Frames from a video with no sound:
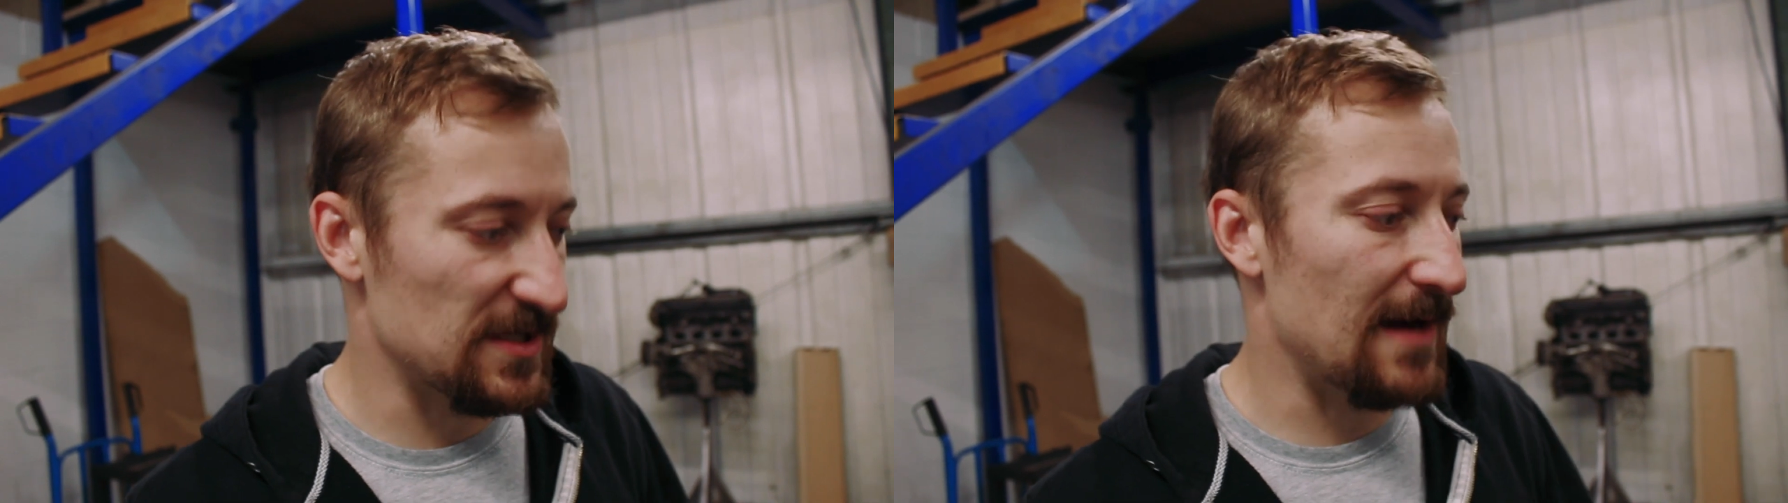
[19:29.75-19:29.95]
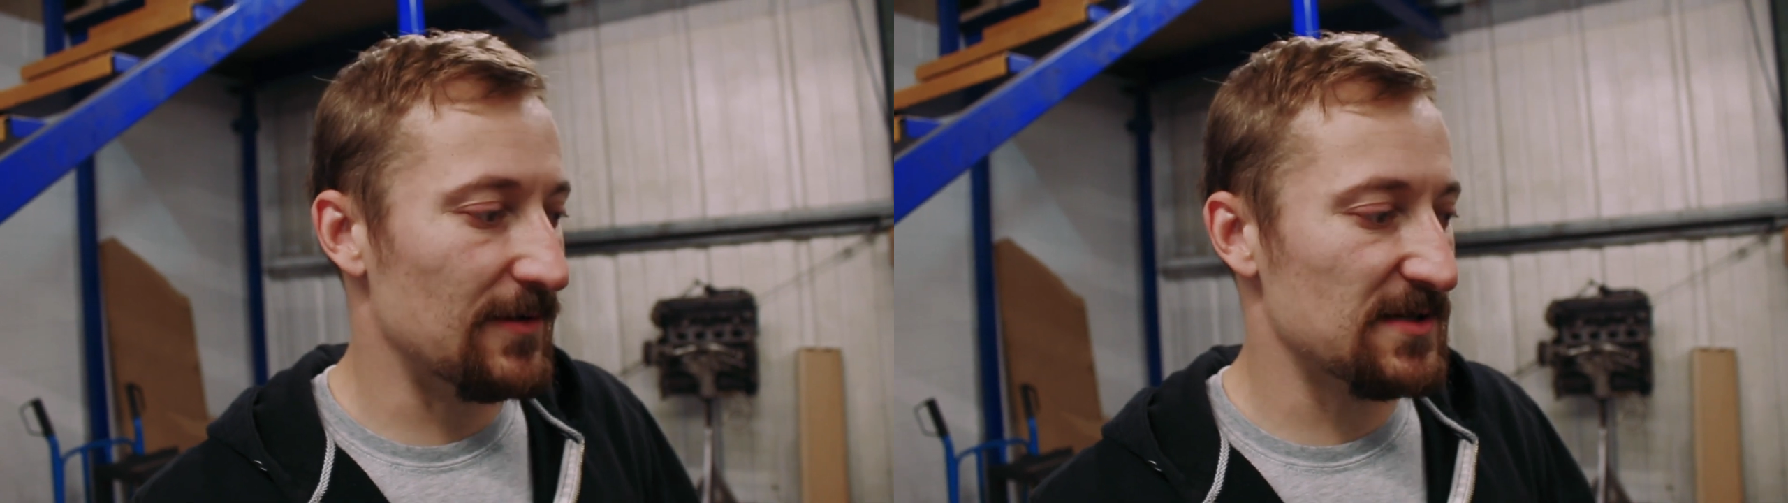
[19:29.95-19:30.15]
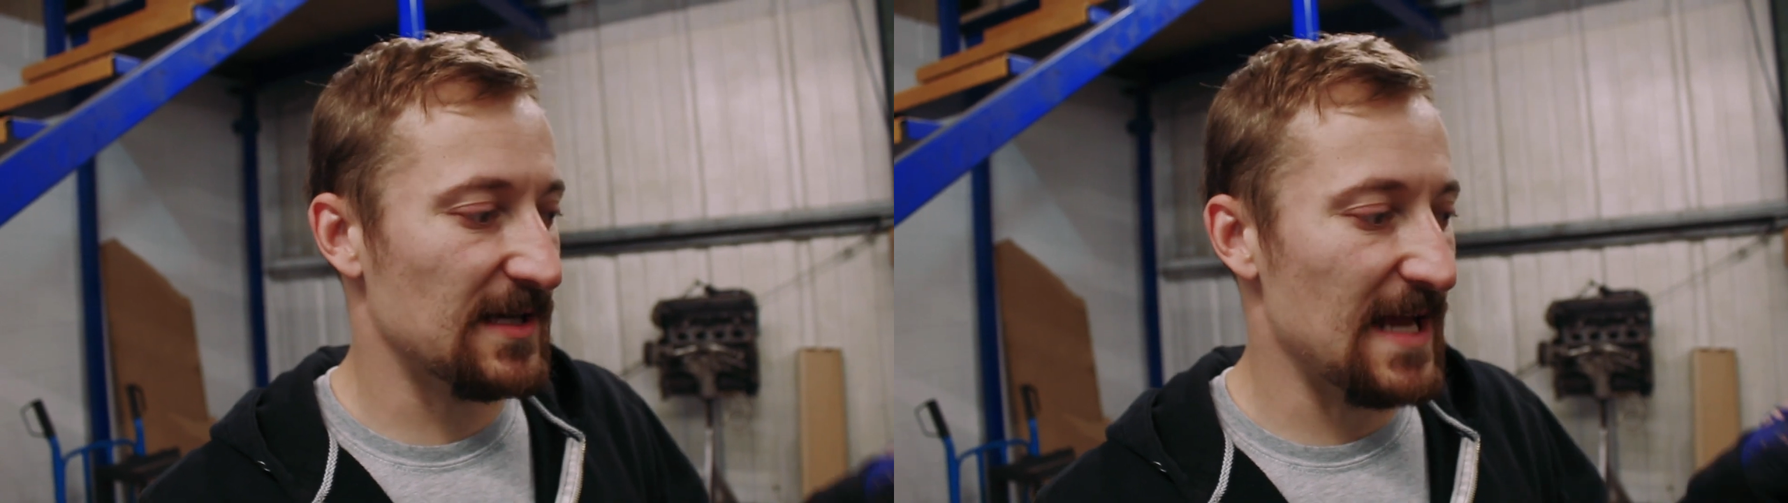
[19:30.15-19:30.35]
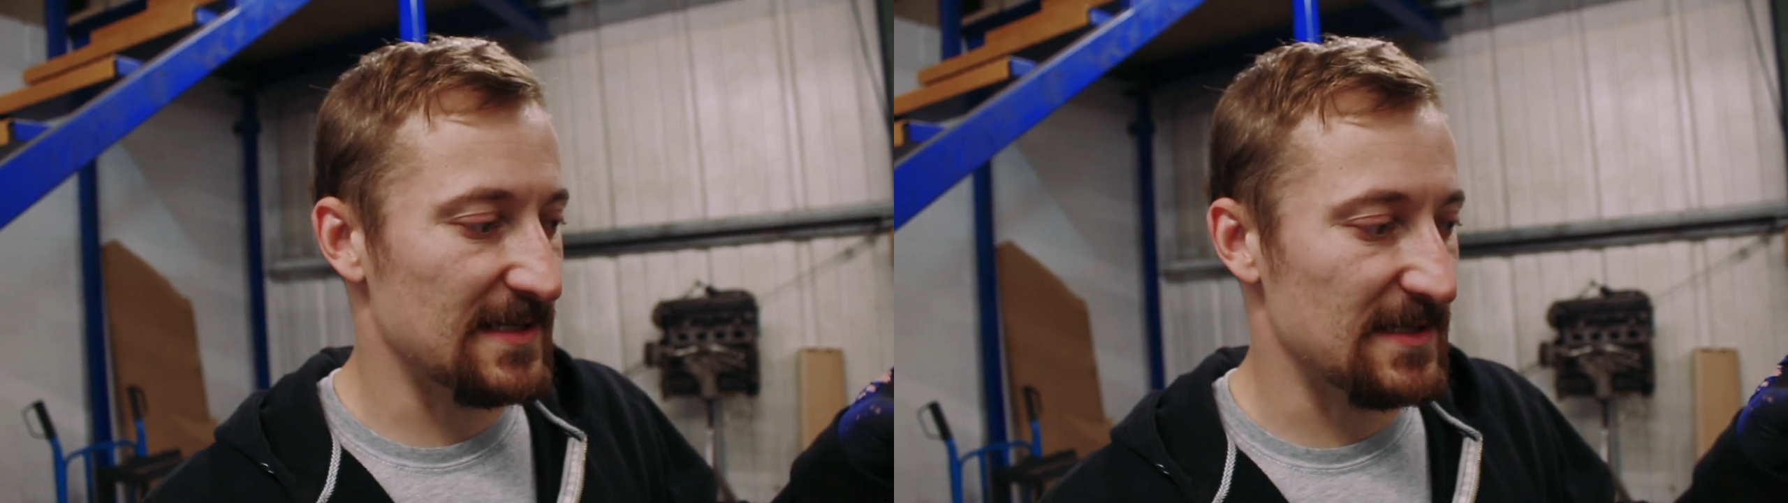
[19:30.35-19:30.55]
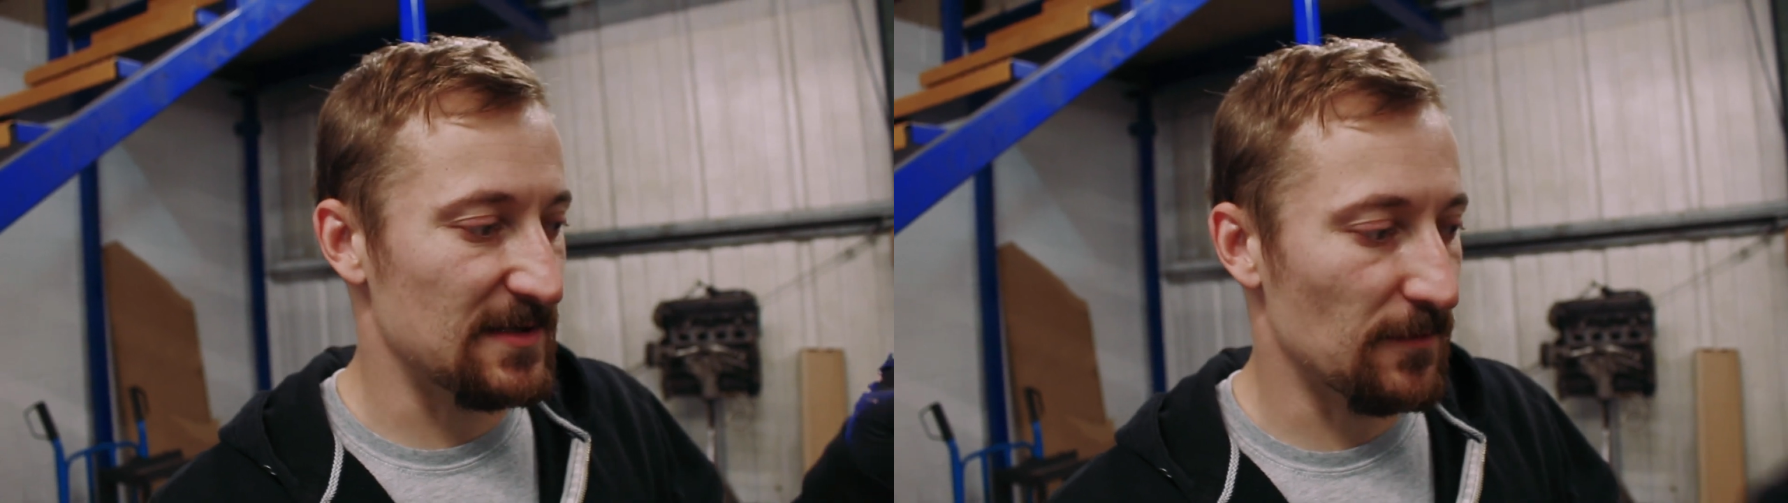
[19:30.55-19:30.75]
towers
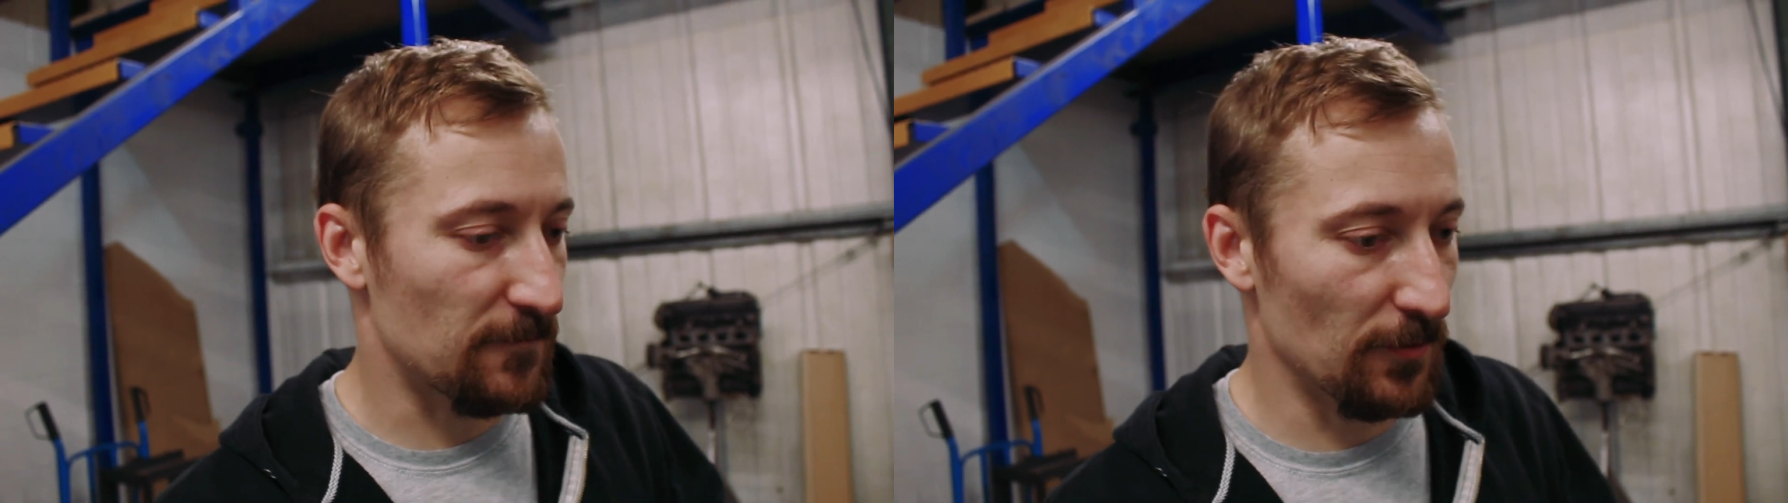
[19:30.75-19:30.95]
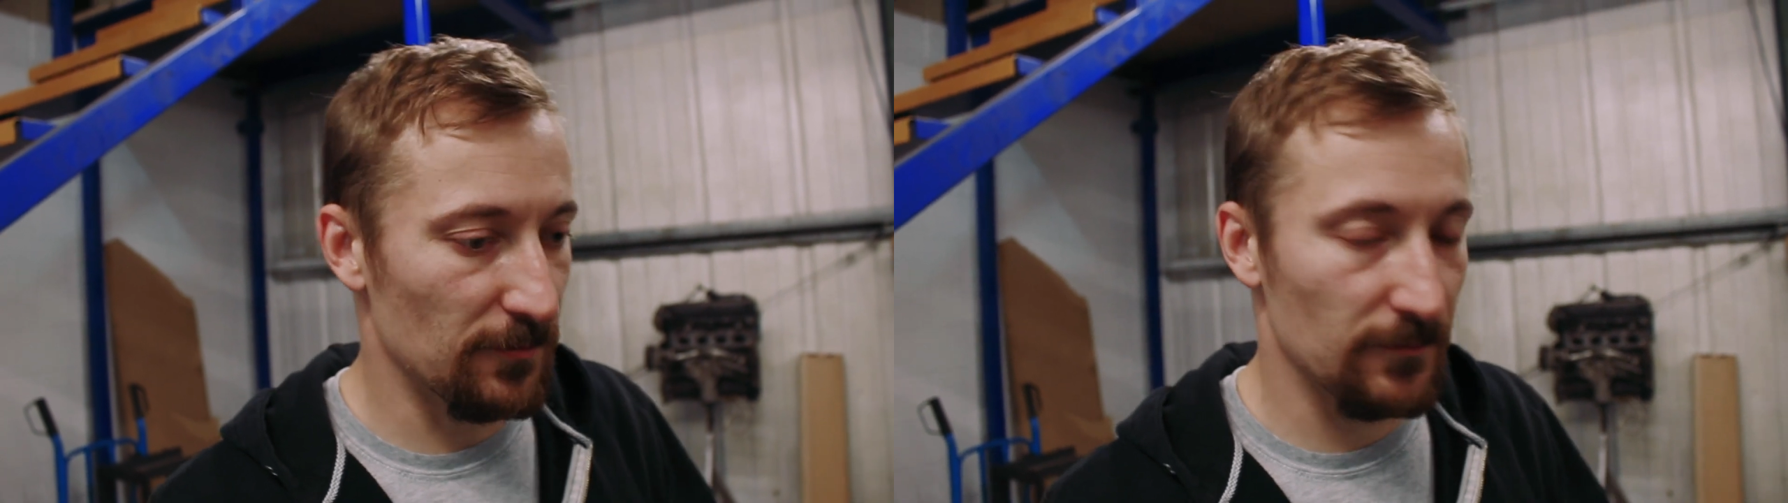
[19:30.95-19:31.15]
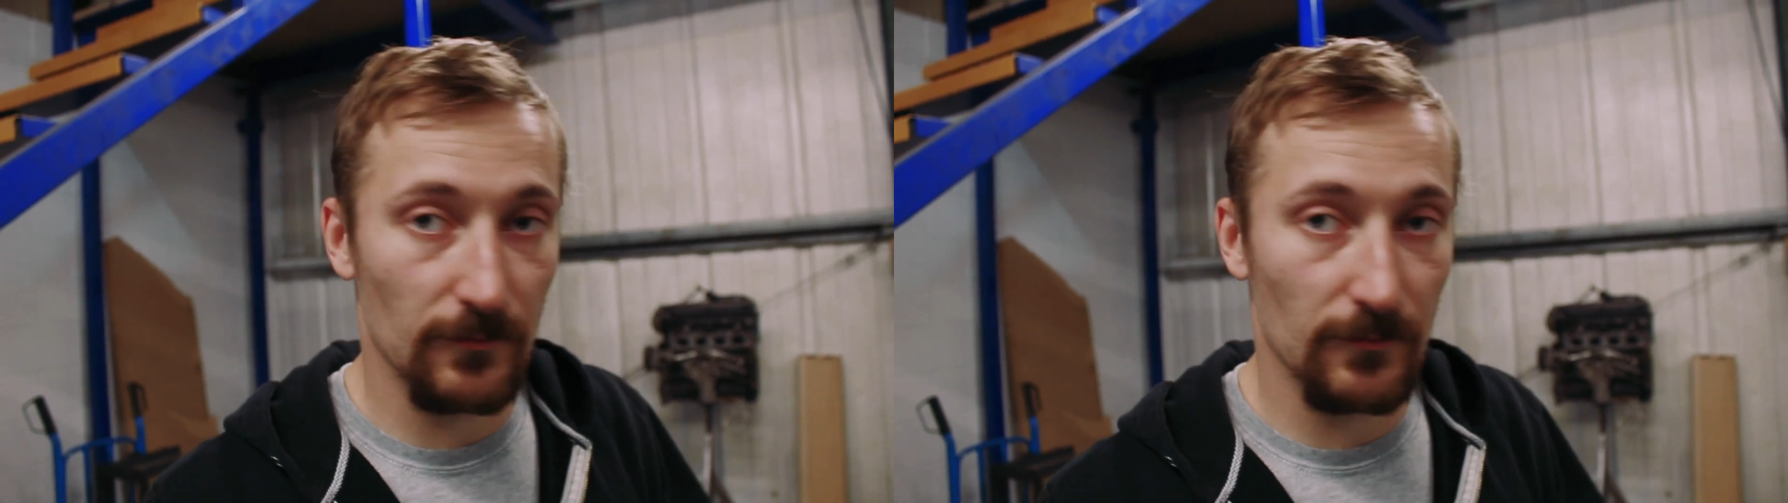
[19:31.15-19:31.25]
connected to the front